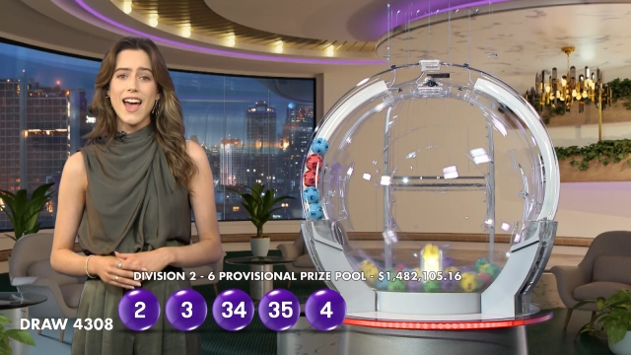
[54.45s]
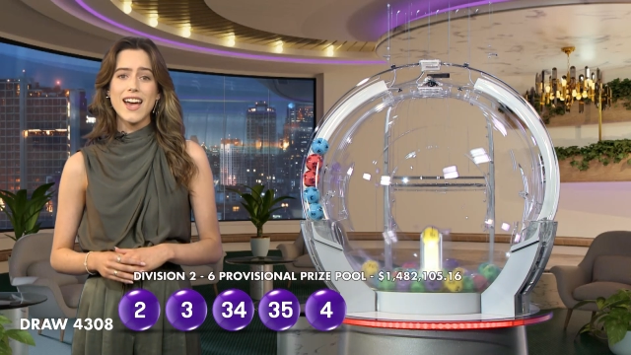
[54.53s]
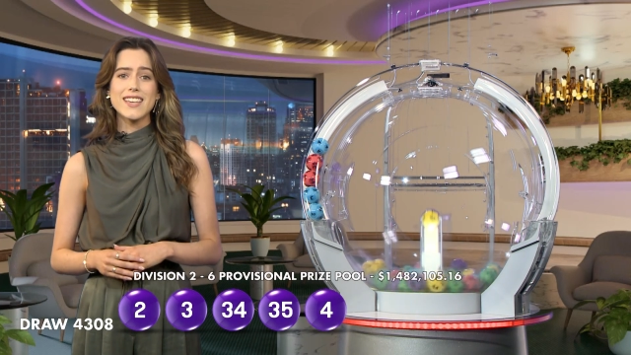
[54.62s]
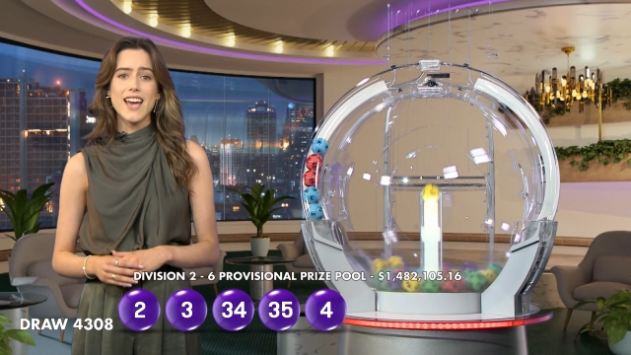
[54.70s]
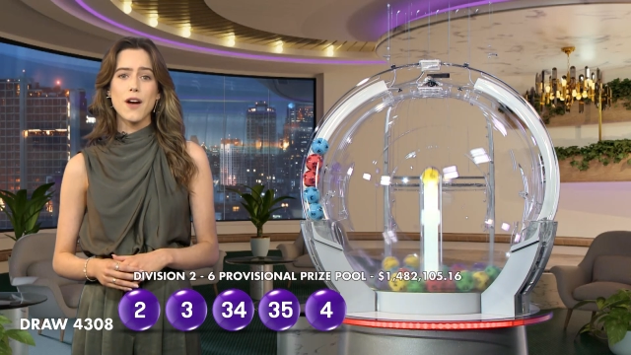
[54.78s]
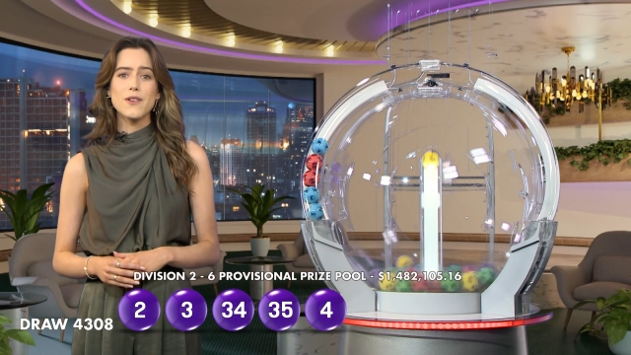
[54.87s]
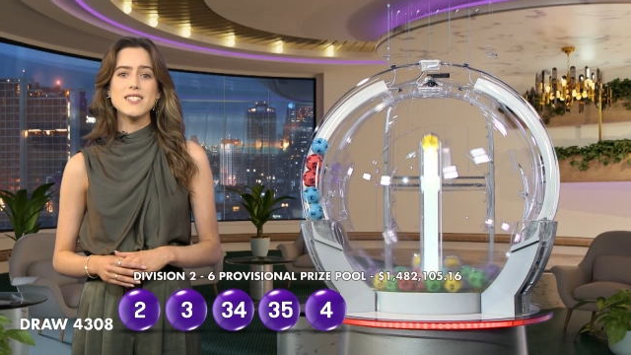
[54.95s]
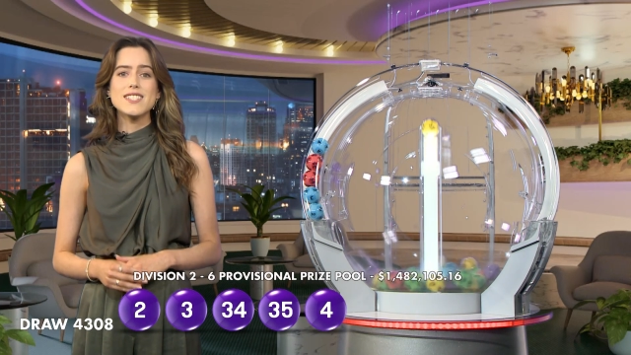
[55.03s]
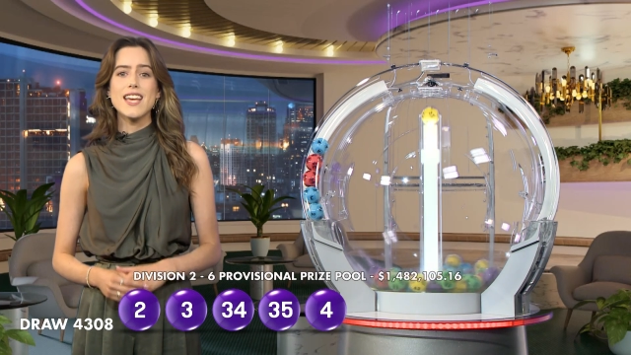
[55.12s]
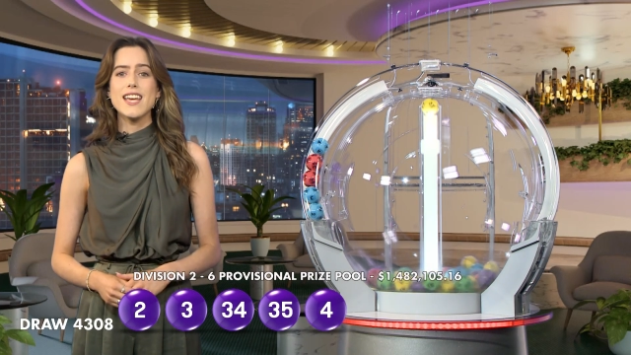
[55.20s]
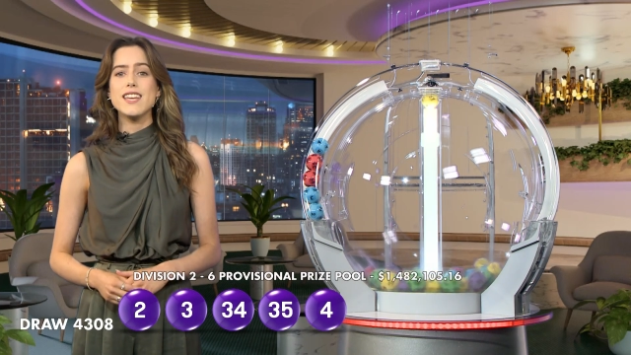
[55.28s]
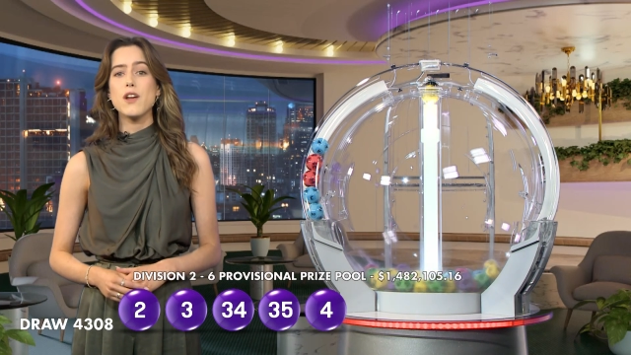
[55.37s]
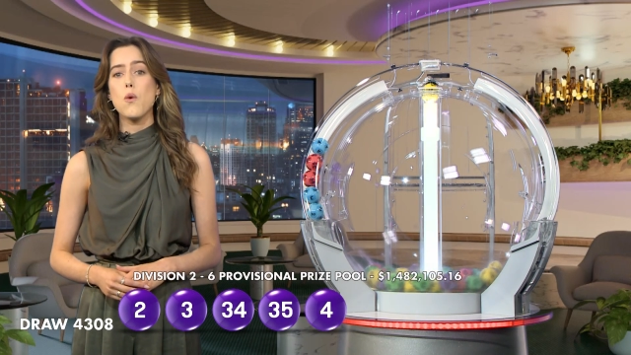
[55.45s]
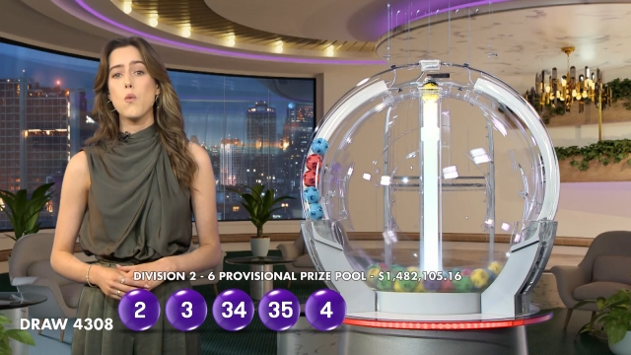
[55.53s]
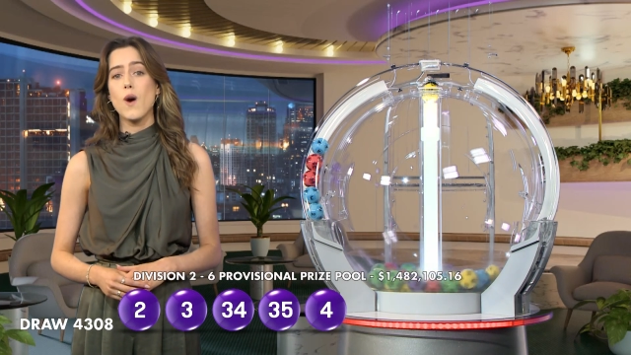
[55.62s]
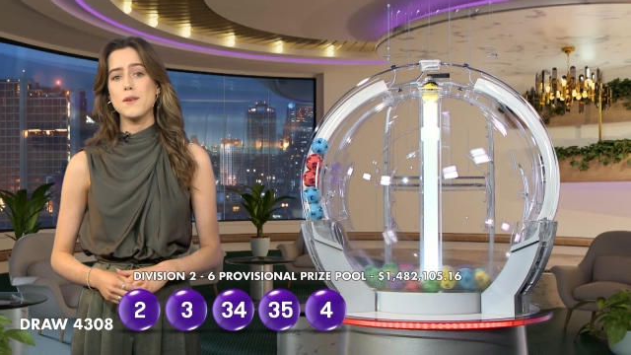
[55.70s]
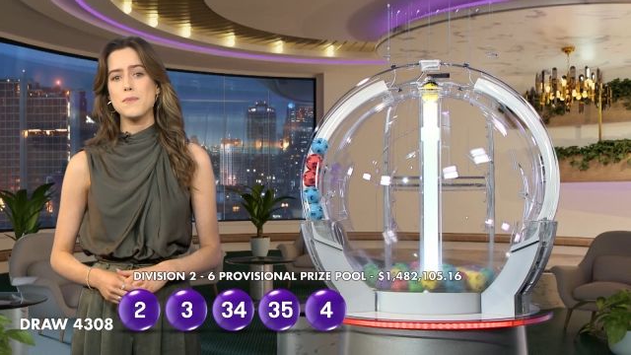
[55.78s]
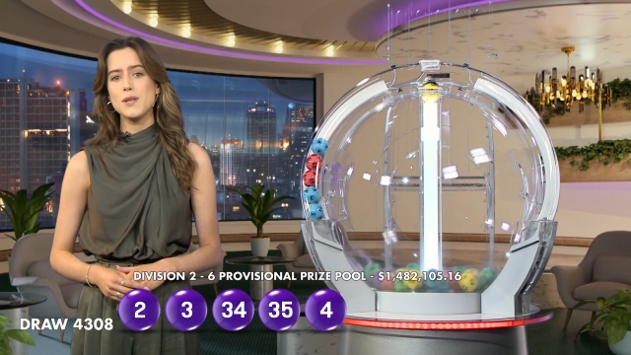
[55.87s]
a guaranteed
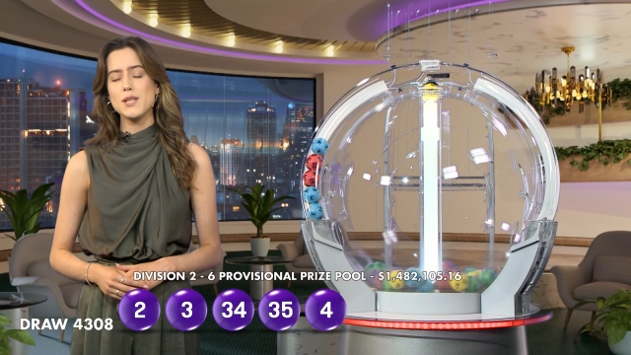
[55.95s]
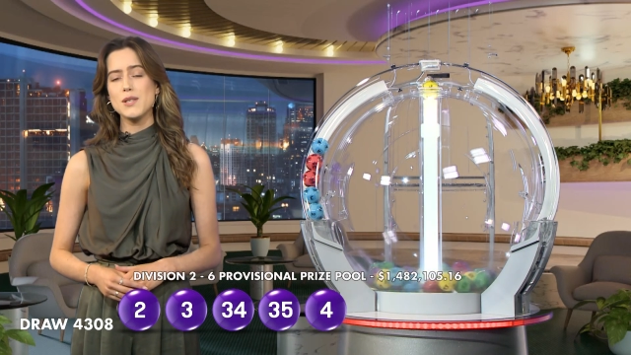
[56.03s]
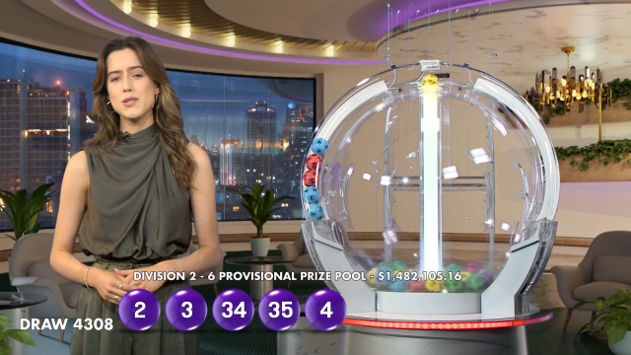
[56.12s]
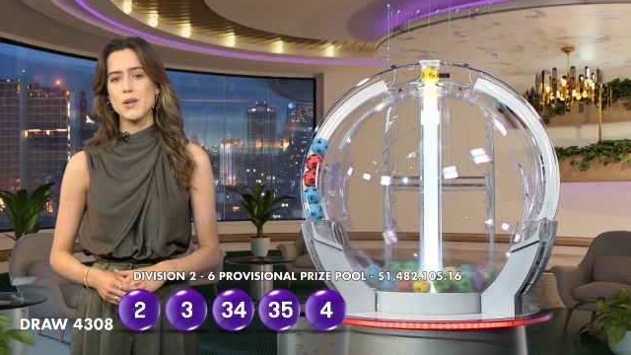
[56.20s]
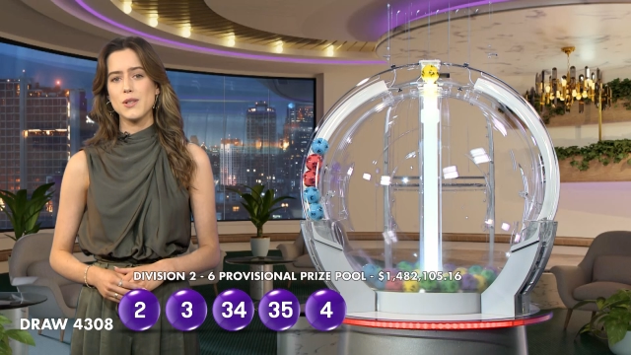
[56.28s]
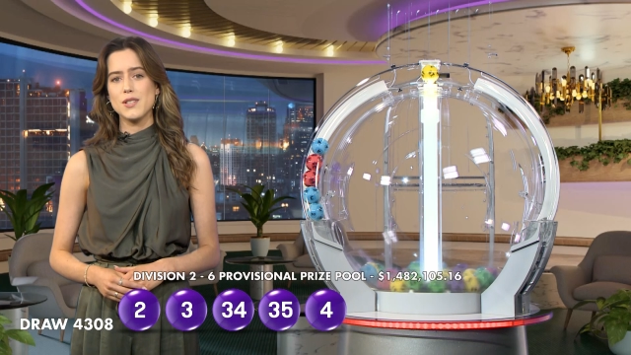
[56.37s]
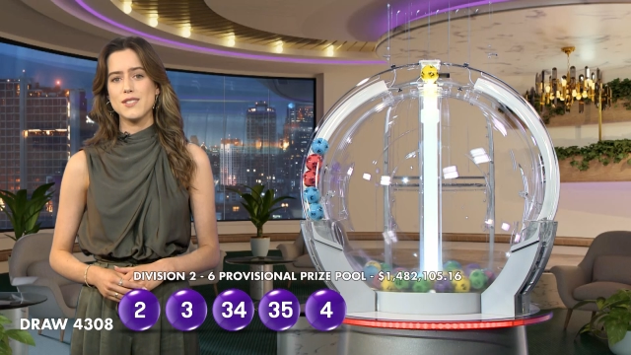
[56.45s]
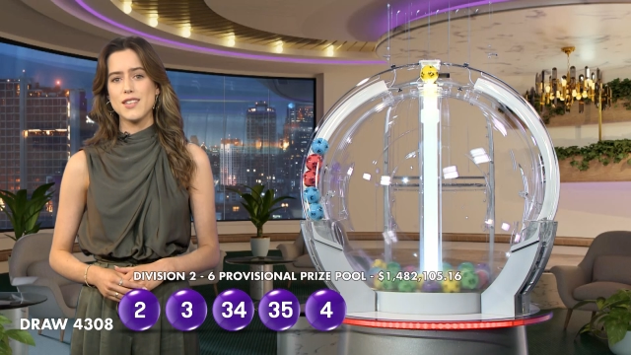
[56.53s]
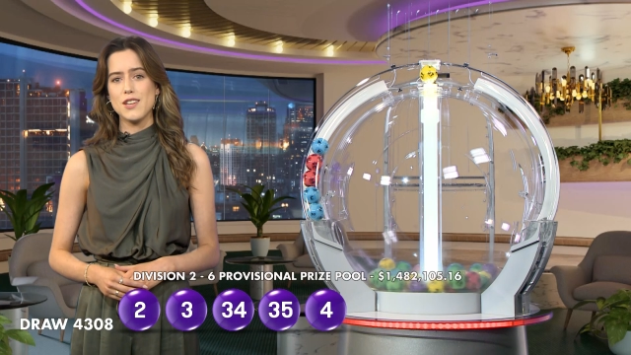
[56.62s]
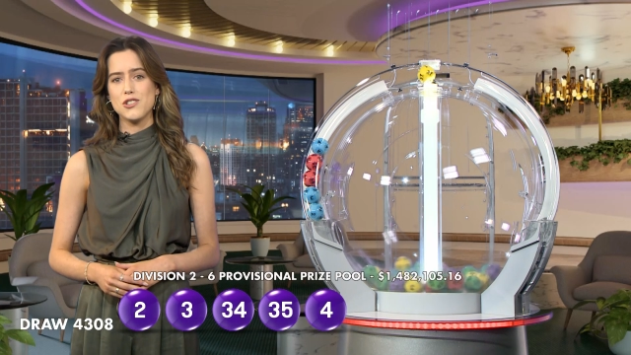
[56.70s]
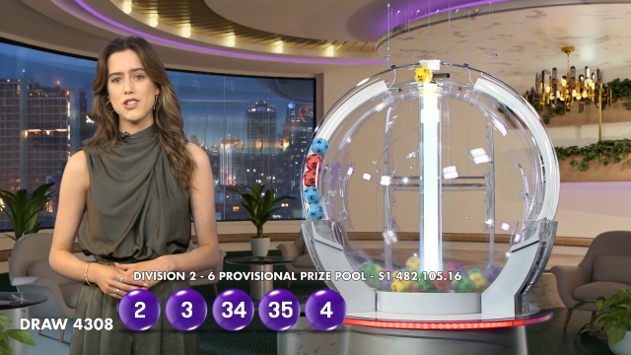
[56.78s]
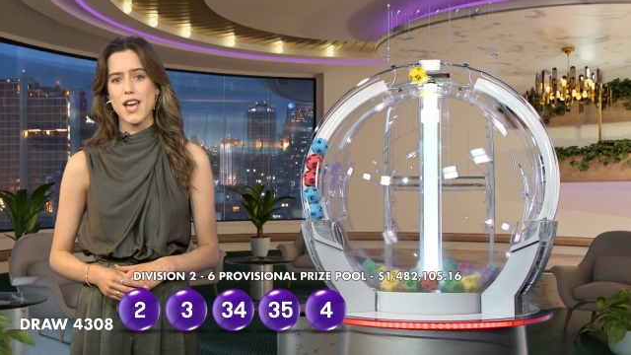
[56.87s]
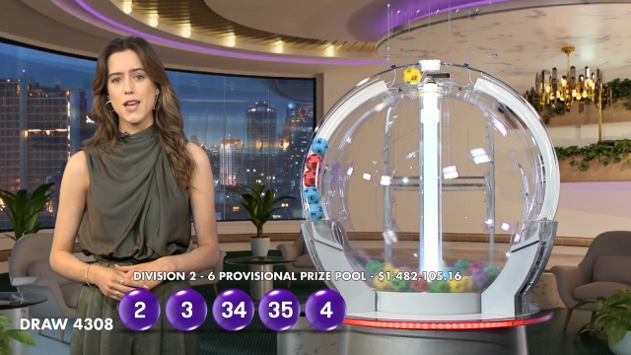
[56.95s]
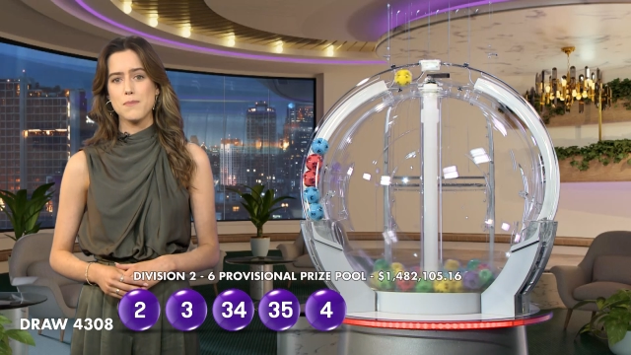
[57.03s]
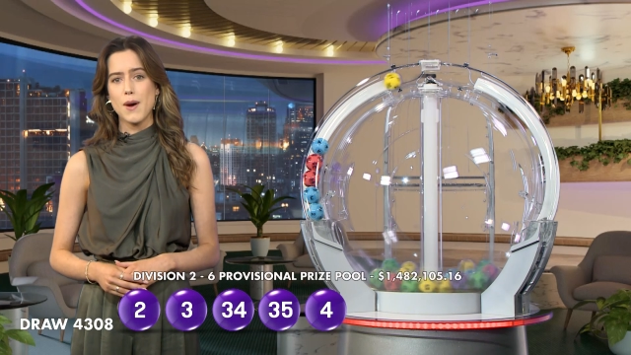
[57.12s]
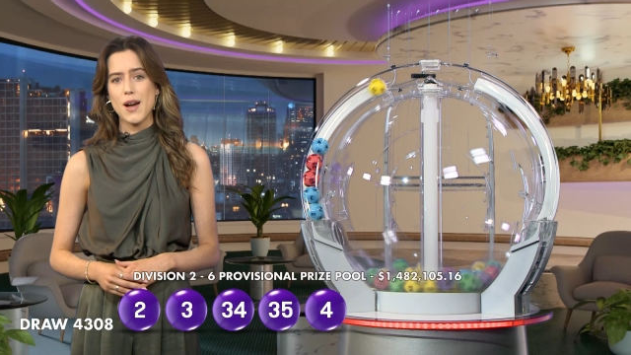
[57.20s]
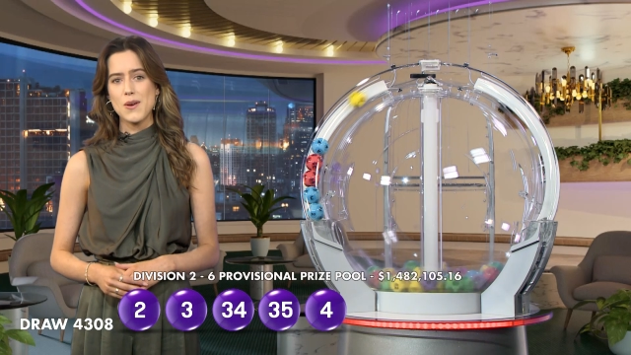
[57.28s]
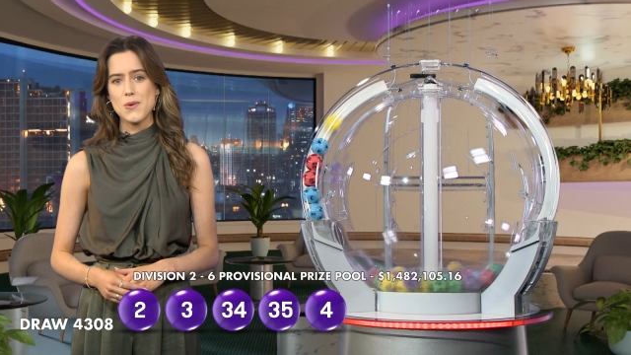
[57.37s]
$1 million is shared
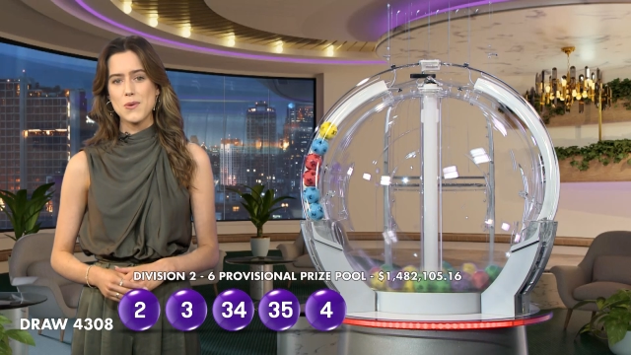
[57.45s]
by